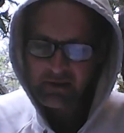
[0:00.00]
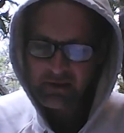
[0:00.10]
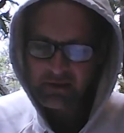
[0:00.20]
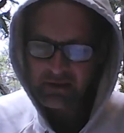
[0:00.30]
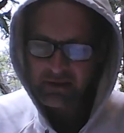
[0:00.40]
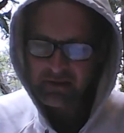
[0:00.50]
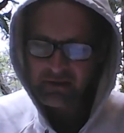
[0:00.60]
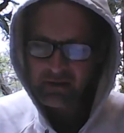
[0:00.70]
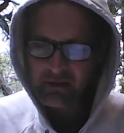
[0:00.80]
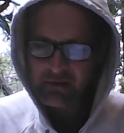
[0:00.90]
and
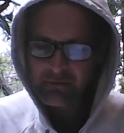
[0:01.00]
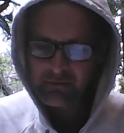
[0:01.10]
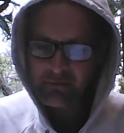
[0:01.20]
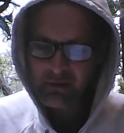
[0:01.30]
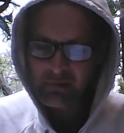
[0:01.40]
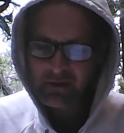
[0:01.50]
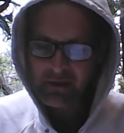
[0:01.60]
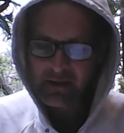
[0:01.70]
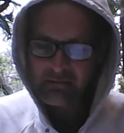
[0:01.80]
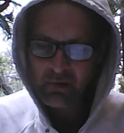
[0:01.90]
also they
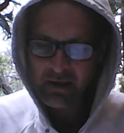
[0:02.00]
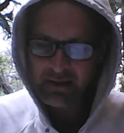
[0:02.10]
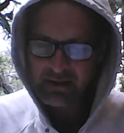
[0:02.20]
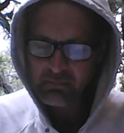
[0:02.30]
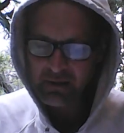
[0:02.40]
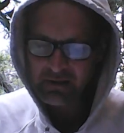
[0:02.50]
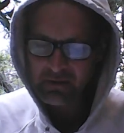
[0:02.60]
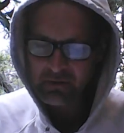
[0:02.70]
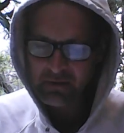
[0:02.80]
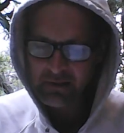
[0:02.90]
began mining
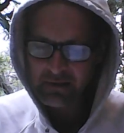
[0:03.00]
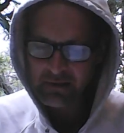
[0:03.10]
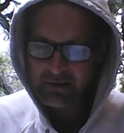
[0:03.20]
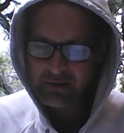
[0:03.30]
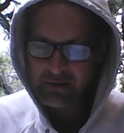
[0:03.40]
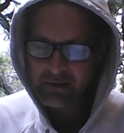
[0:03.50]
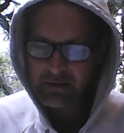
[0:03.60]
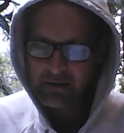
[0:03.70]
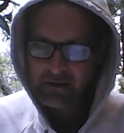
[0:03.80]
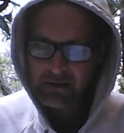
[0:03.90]
Bitcoin.
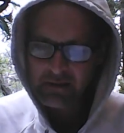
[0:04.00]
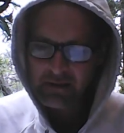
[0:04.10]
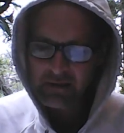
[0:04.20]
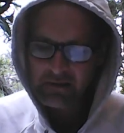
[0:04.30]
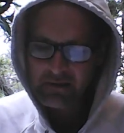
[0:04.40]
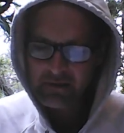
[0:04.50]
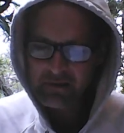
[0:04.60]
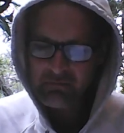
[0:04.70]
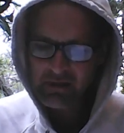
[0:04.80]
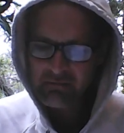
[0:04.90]
So
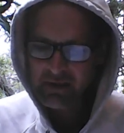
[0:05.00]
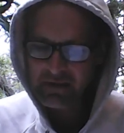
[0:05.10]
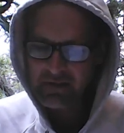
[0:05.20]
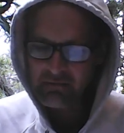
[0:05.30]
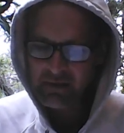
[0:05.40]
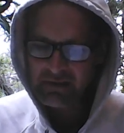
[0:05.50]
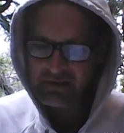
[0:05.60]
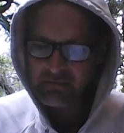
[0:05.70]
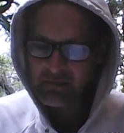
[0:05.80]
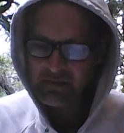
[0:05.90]
this being my
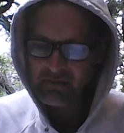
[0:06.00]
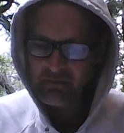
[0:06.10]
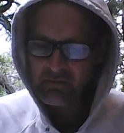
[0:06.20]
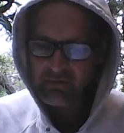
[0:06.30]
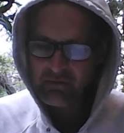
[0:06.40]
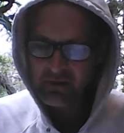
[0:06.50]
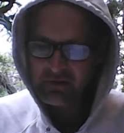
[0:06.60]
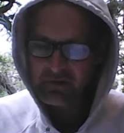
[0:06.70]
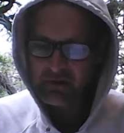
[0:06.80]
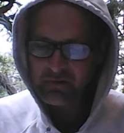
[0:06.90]
sibling of three
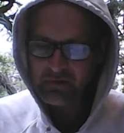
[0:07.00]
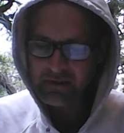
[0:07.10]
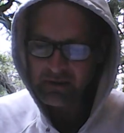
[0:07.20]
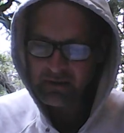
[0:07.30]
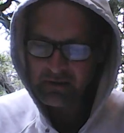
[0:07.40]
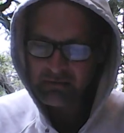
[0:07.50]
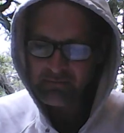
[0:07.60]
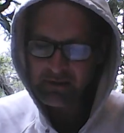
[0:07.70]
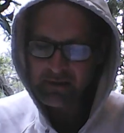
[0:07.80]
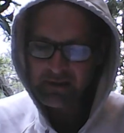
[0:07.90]
children,
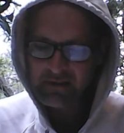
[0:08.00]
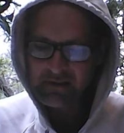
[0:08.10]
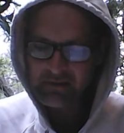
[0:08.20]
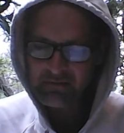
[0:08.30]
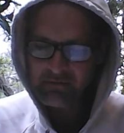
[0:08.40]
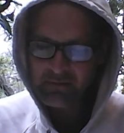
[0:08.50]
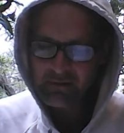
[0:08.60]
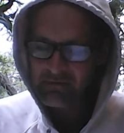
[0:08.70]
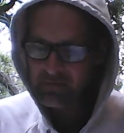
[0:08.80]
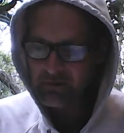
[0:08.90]
he gets to
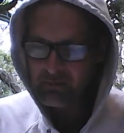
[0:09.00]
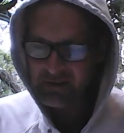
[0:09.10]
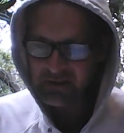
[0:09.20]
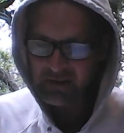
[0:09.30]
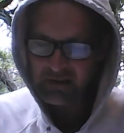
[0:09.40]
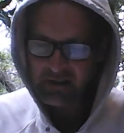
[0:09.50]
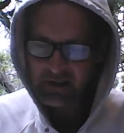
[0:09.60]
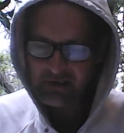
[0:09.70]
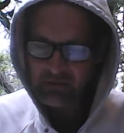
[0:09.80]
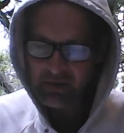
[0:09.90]
spend 6
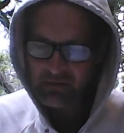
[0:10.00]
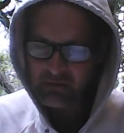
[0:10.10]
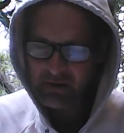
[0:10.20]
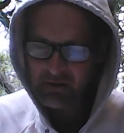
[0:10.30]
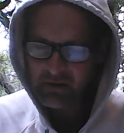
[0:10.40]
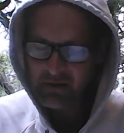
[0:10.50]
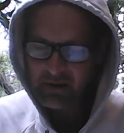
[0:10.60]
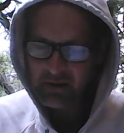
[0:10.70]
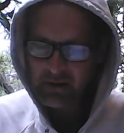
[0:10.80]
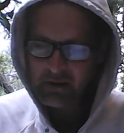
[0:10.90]
days a month with.
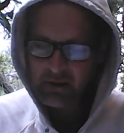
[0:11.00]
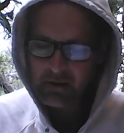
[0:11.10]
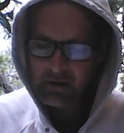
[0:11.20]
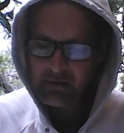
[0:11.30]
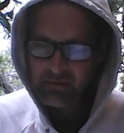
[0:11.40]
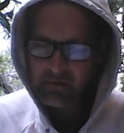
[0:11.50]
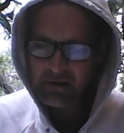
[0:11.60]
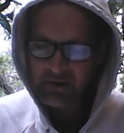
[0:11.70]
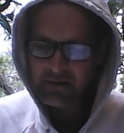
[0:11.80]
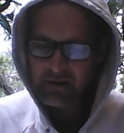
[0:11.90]
Of
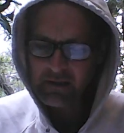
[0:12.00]
course,